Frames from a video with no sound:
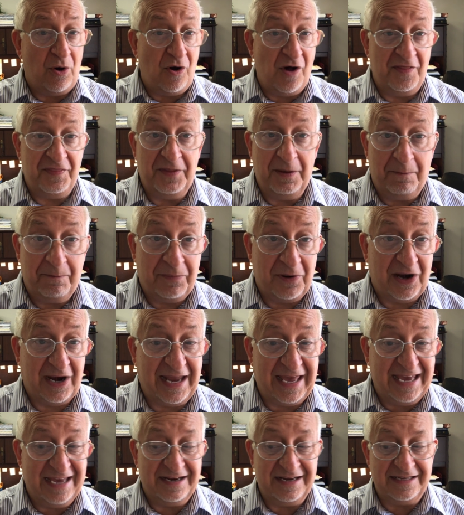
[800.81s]
on the
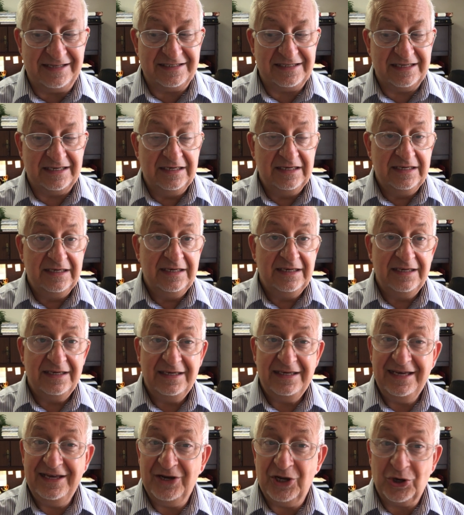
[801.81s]
planet
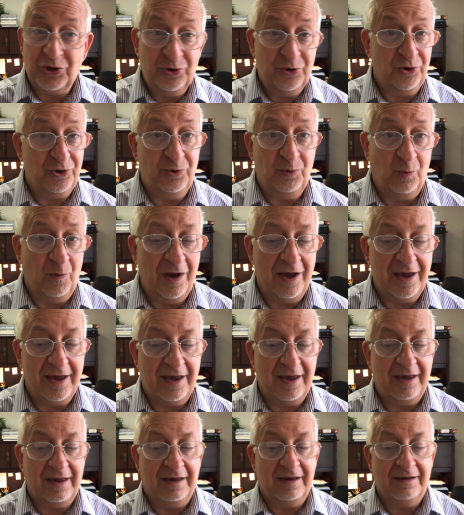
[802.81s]
in a good
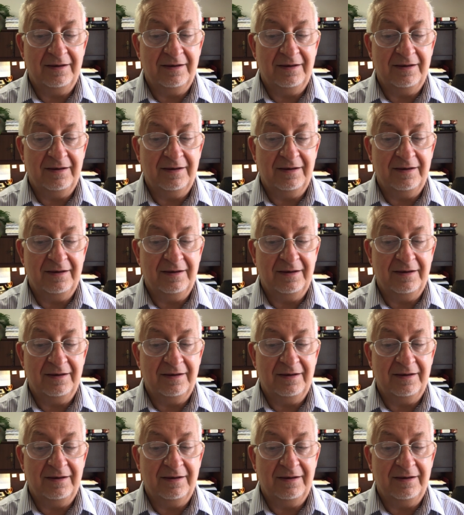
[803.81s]
way.